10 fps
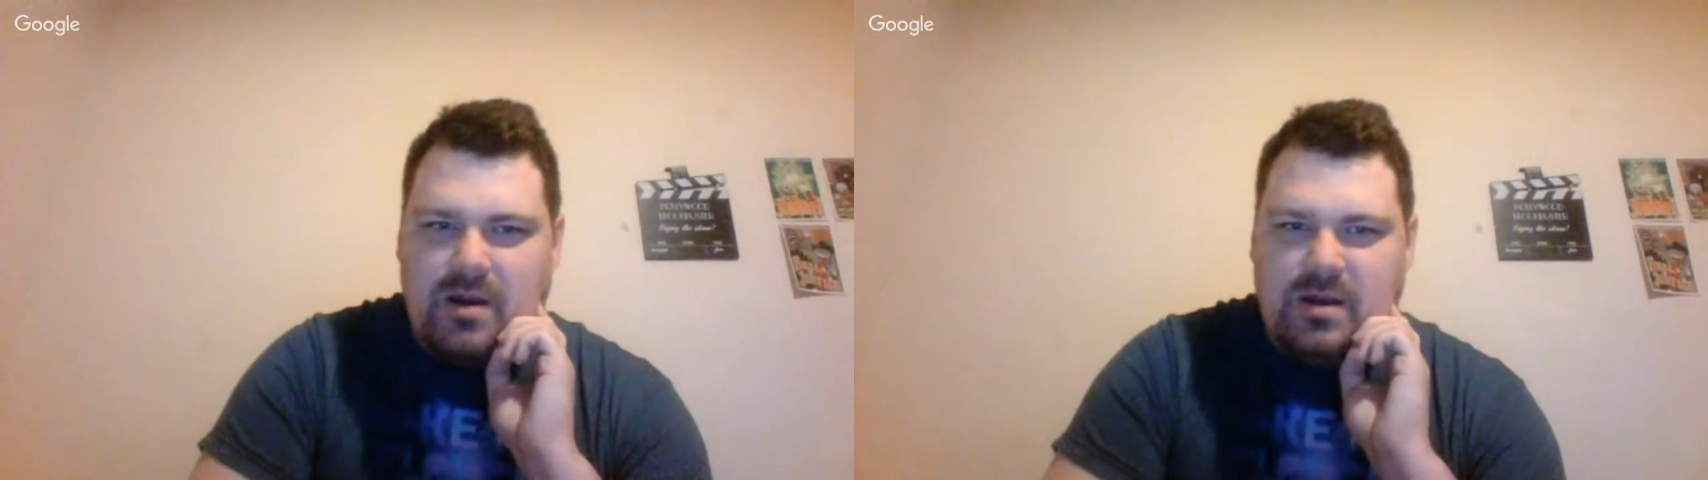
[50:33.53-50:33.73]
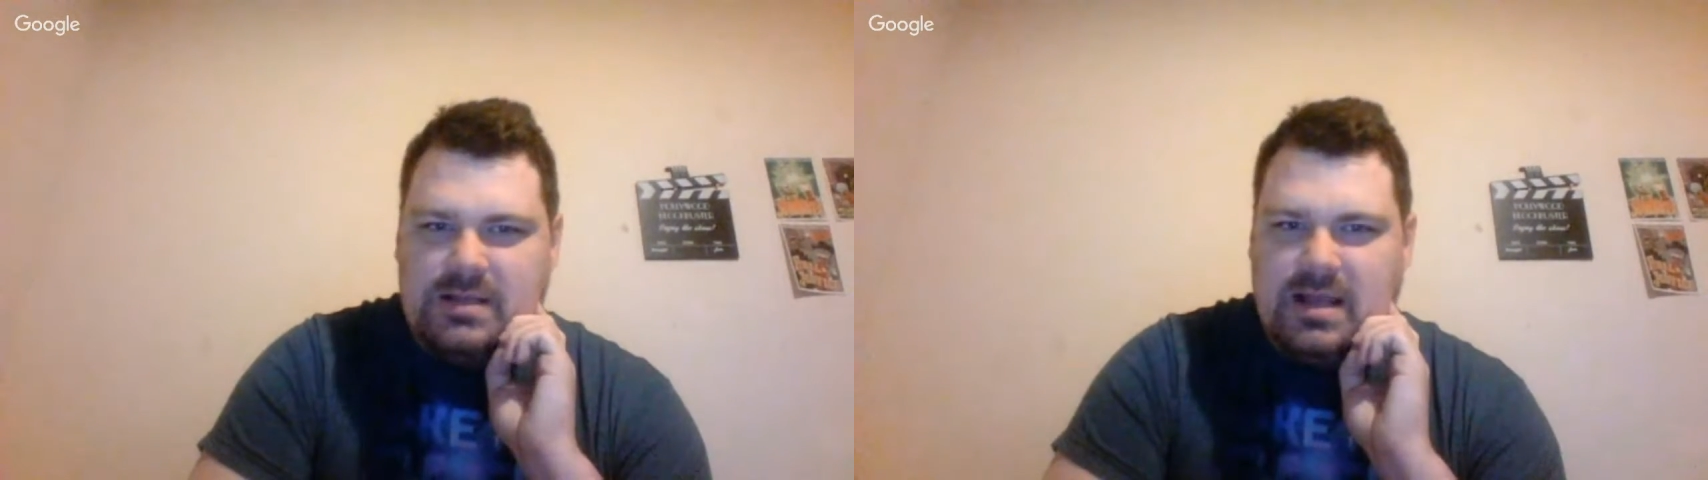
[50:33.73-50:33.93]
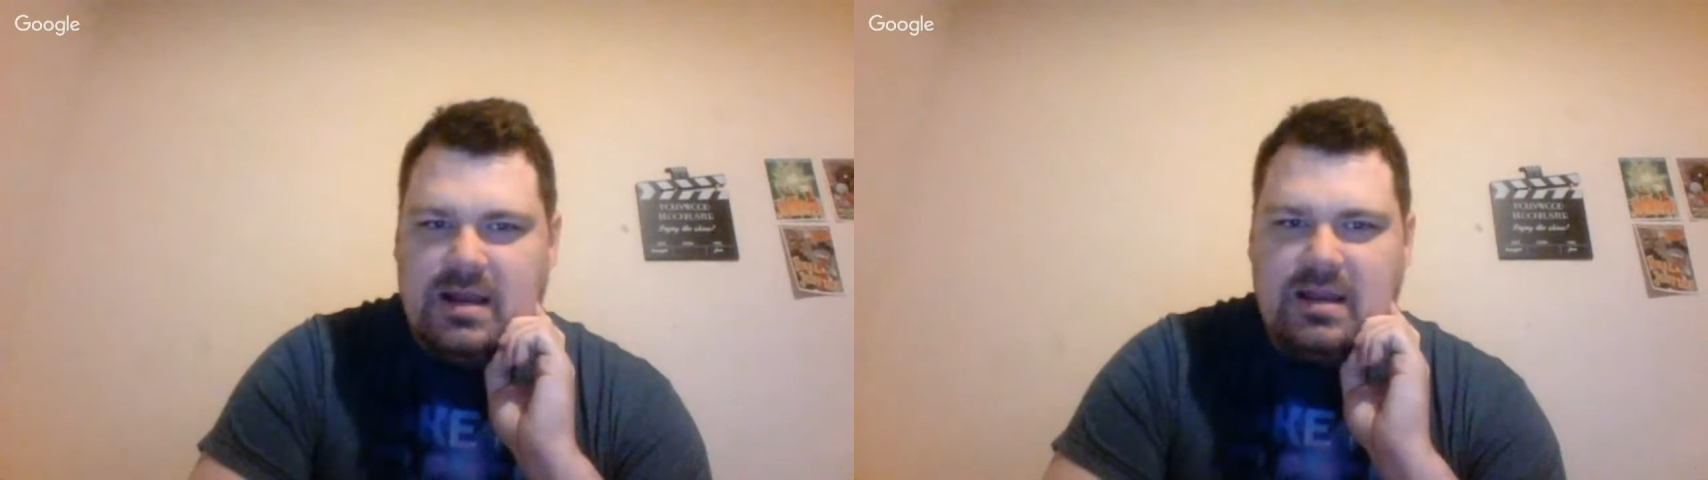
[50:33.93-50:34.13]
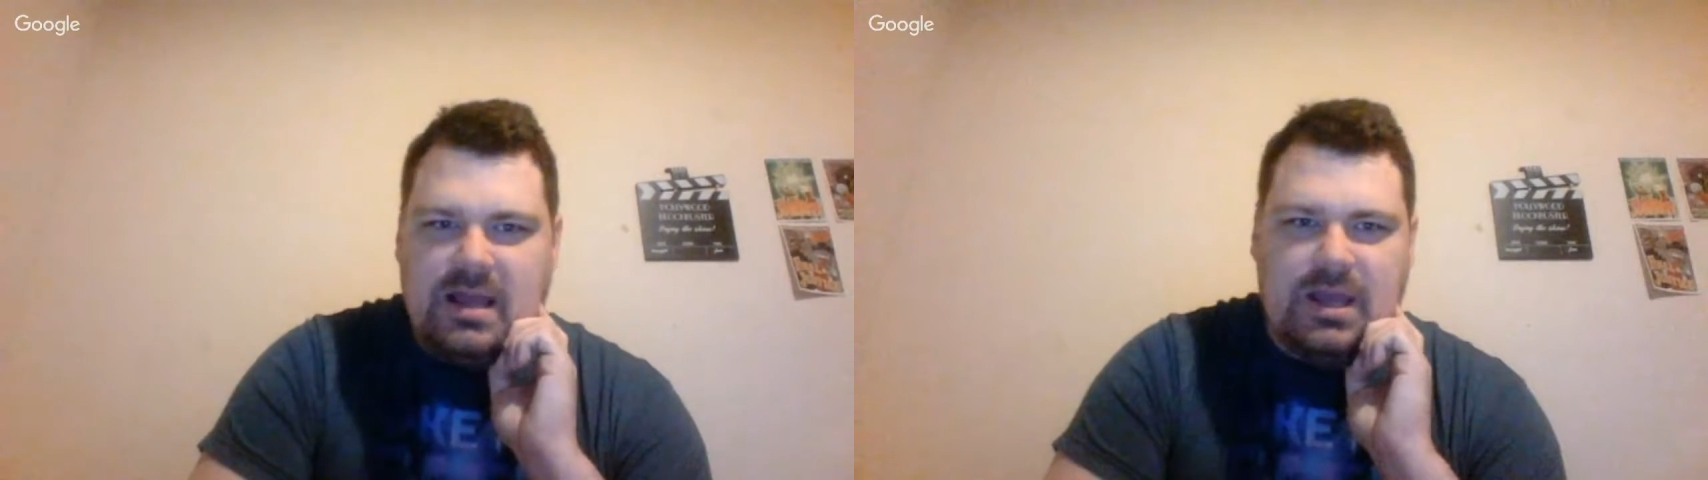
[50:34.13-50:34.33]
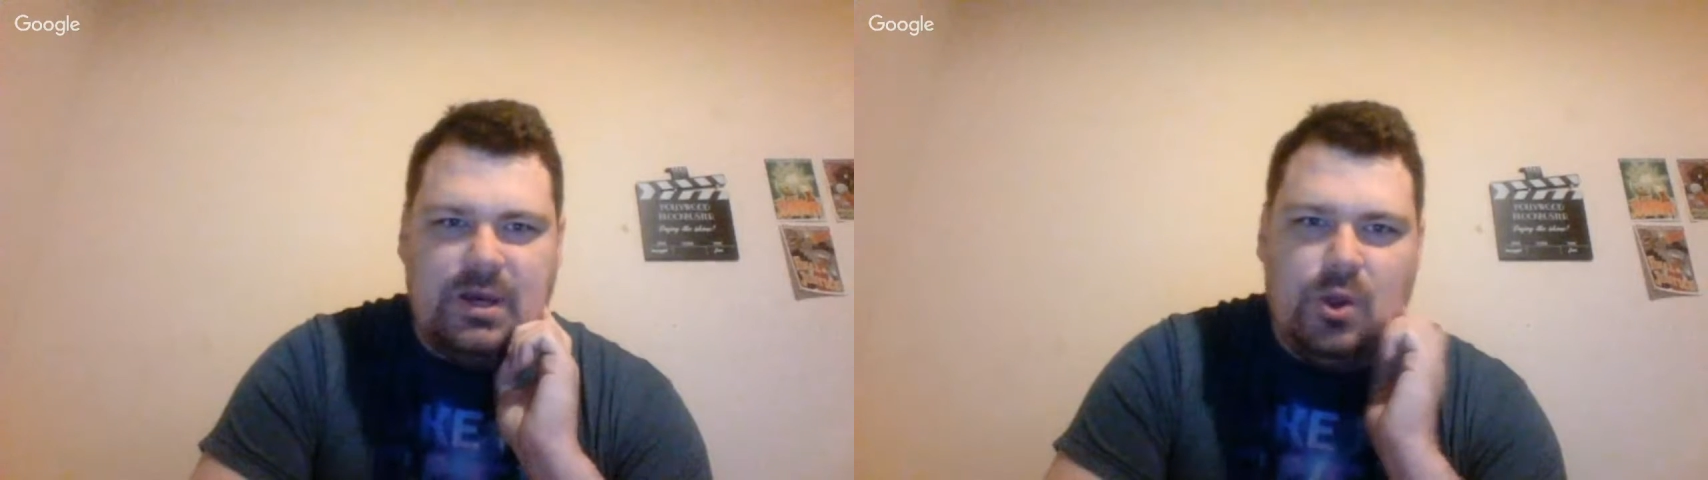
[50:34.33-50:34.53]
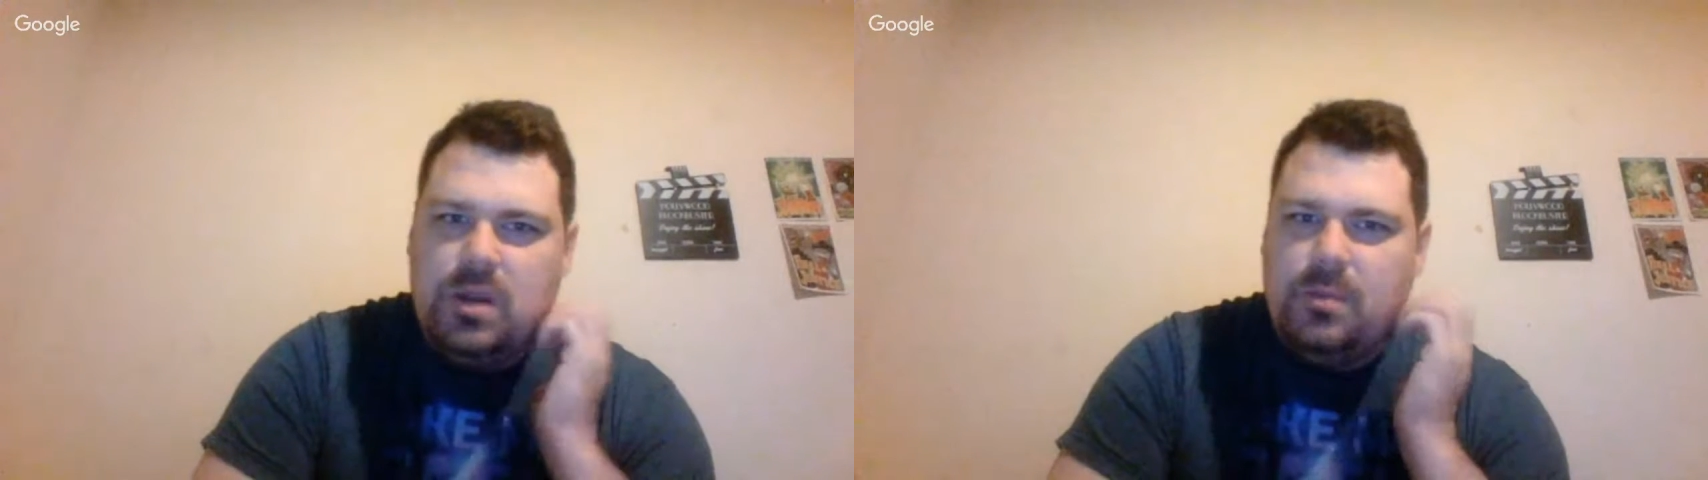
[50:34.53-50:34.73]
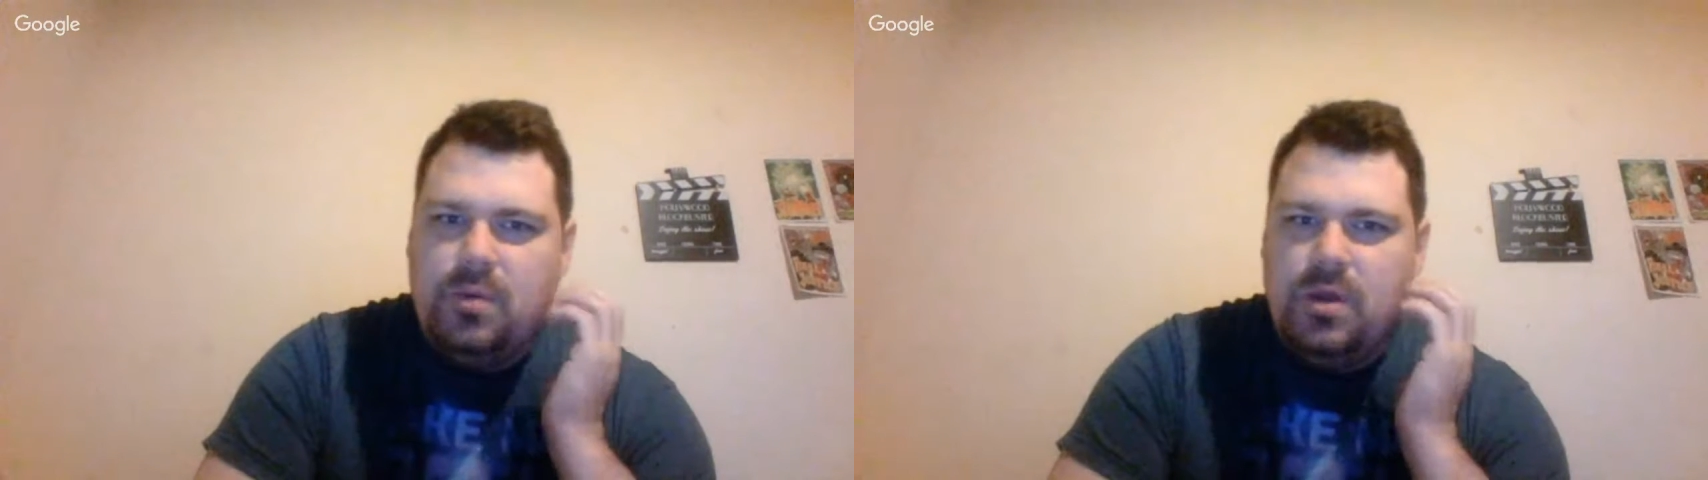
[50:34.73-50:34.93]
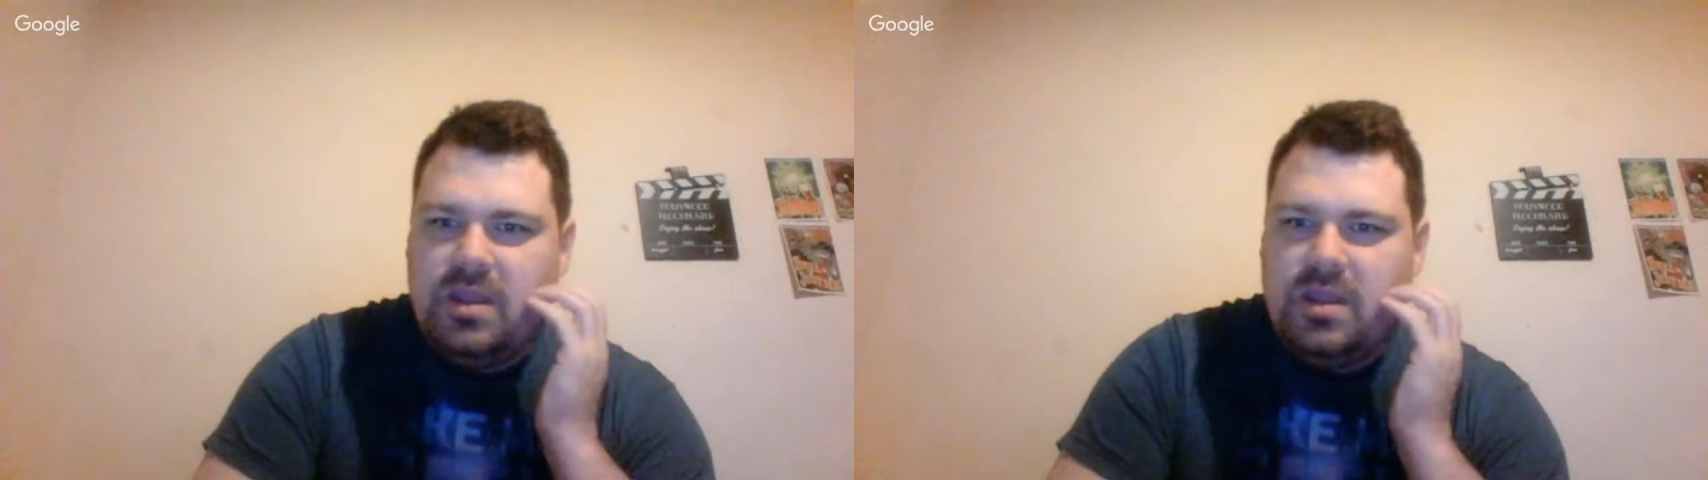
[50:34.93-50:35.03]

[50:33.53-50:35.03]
Is that like a nudie pic